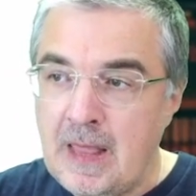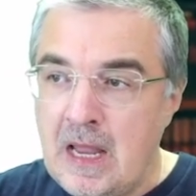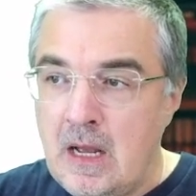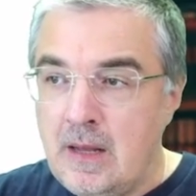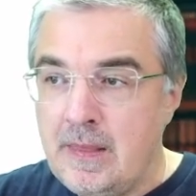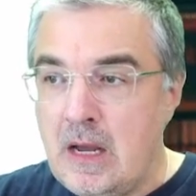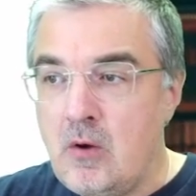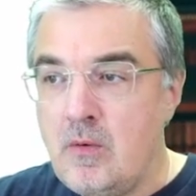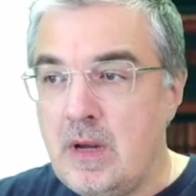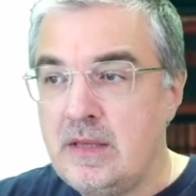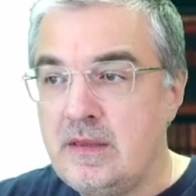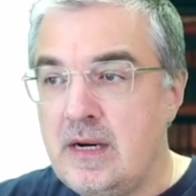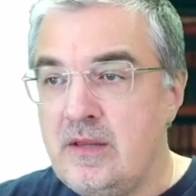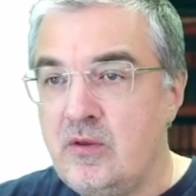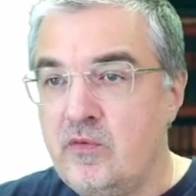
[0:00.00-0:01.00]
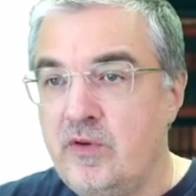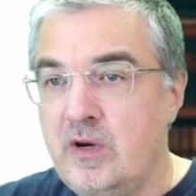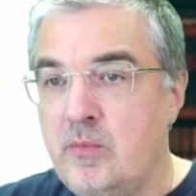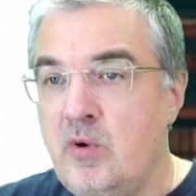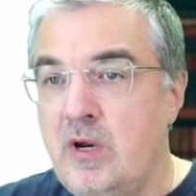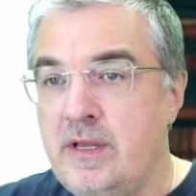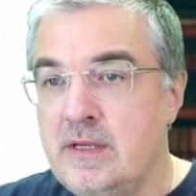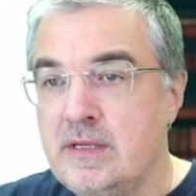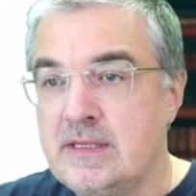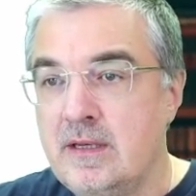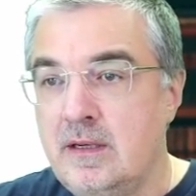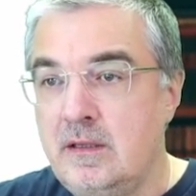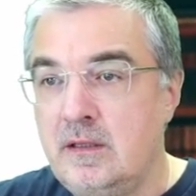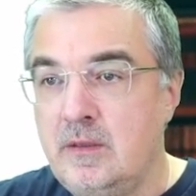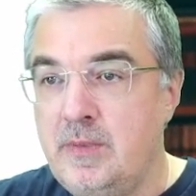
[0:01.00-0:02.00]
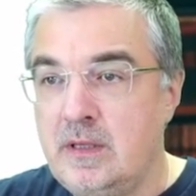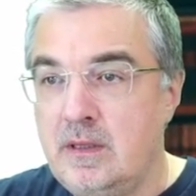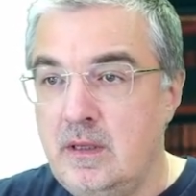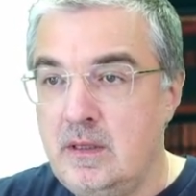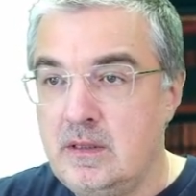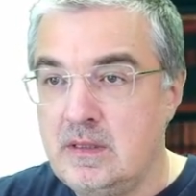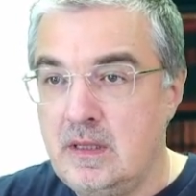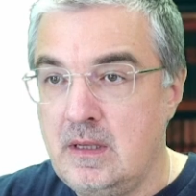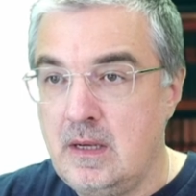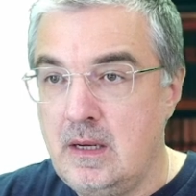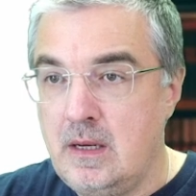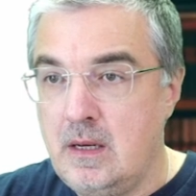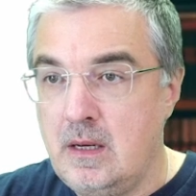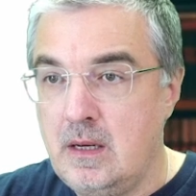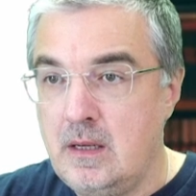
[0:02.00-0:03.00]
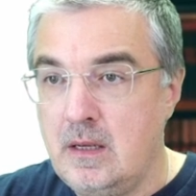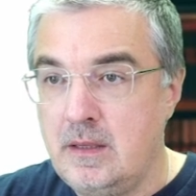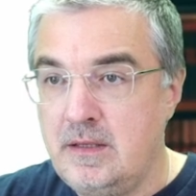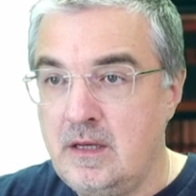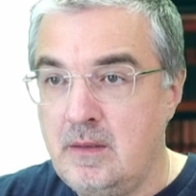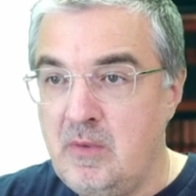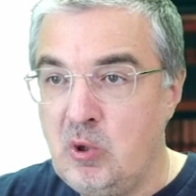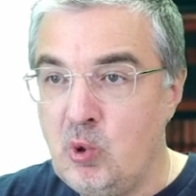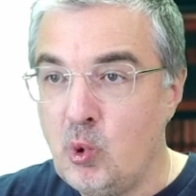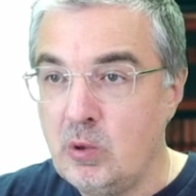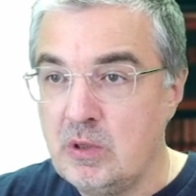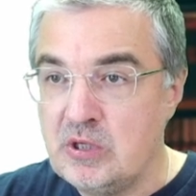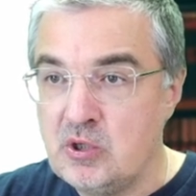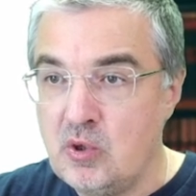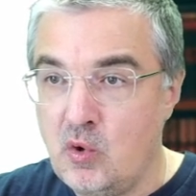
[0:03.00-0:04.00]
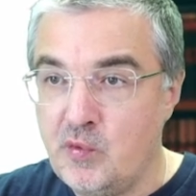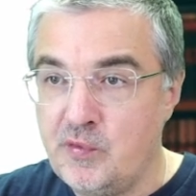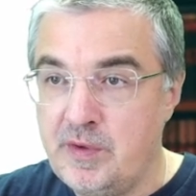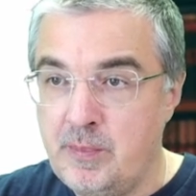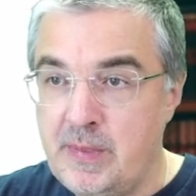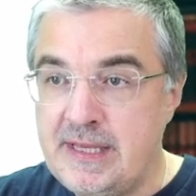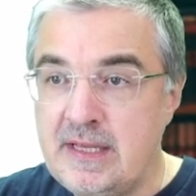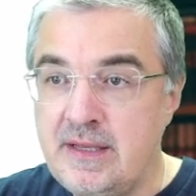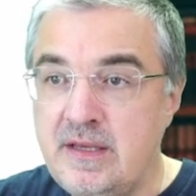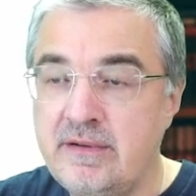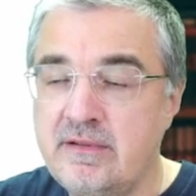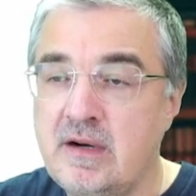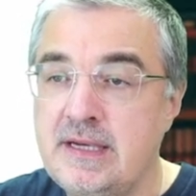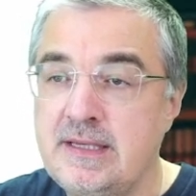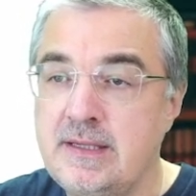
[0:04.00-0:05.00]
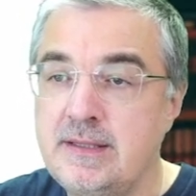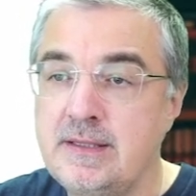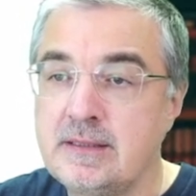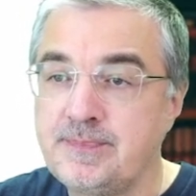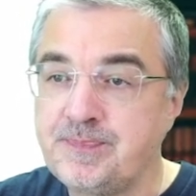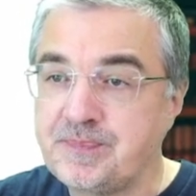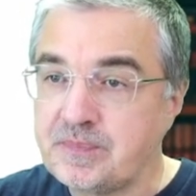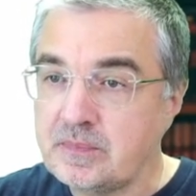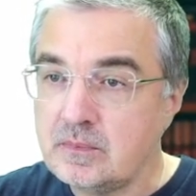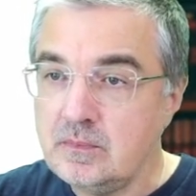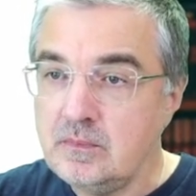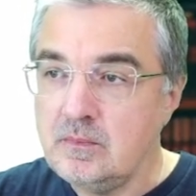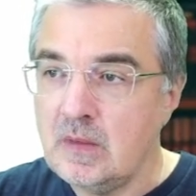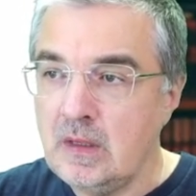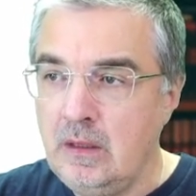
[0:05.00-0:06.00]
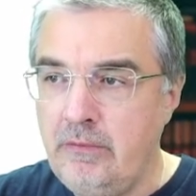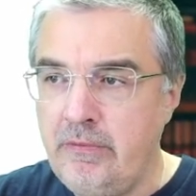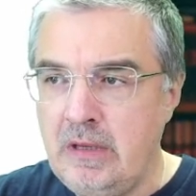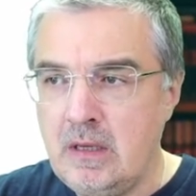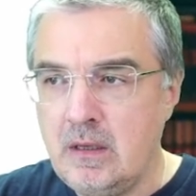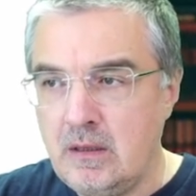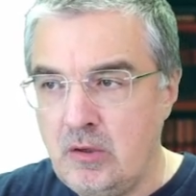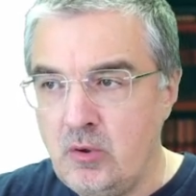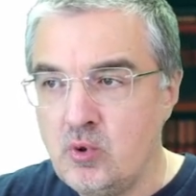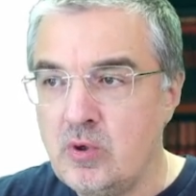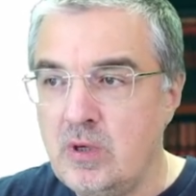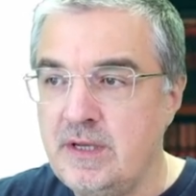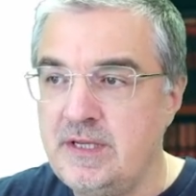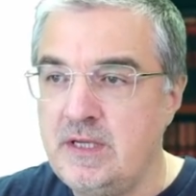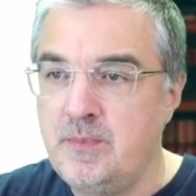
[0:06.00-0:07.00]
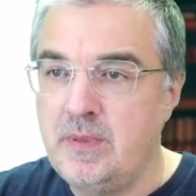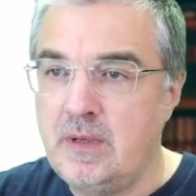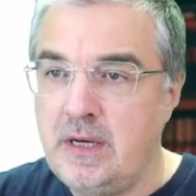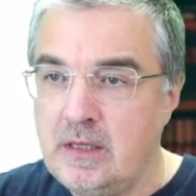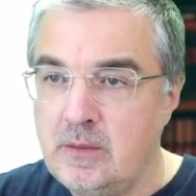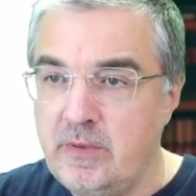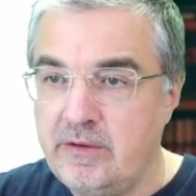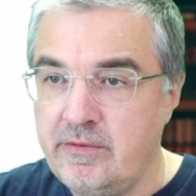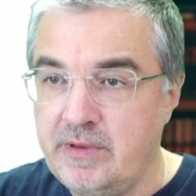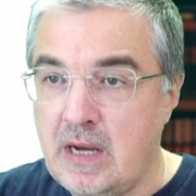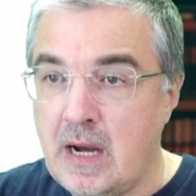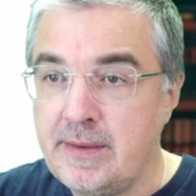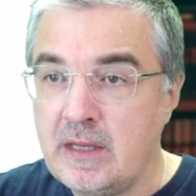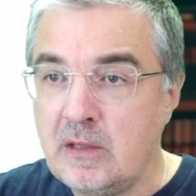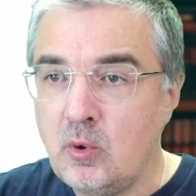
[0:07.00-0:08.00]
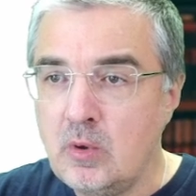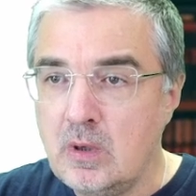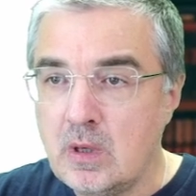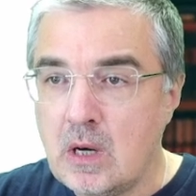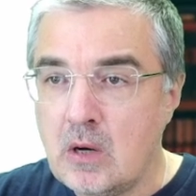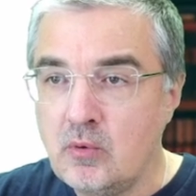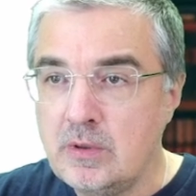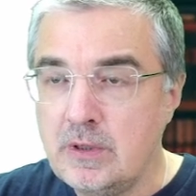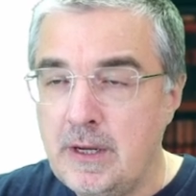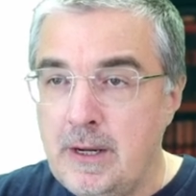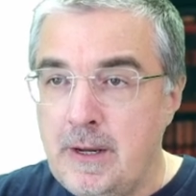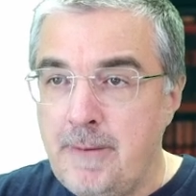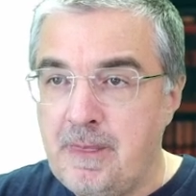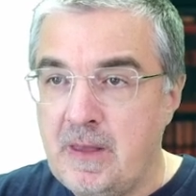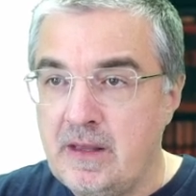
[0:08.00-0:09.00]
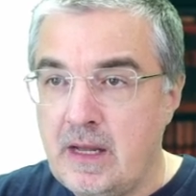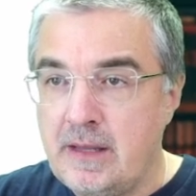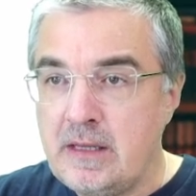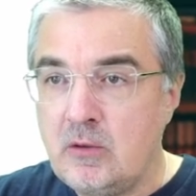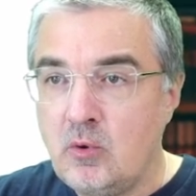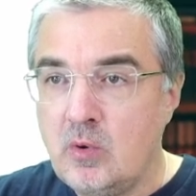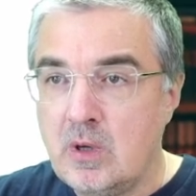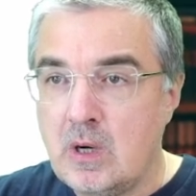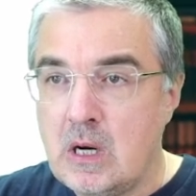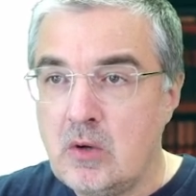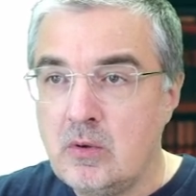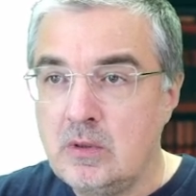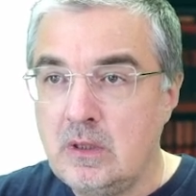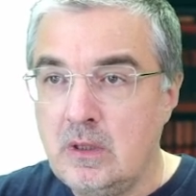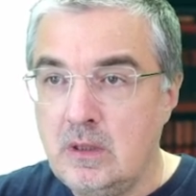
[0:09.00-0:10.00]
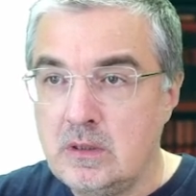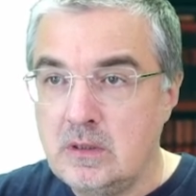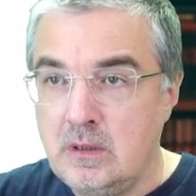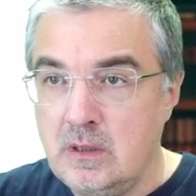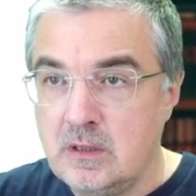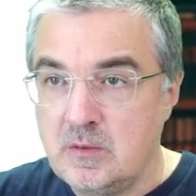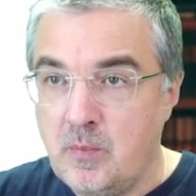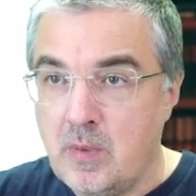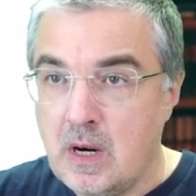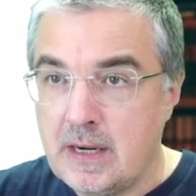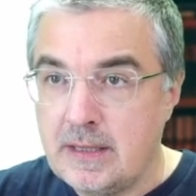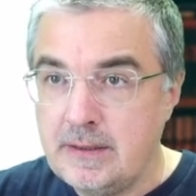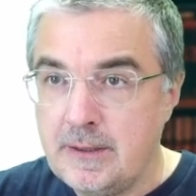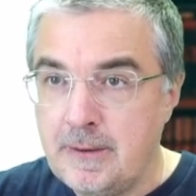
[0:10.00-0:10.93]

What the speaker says: Now I try to formulate this a little bit in the terminology of embedded devices. We usually separate between analog ground. That analog ground is this part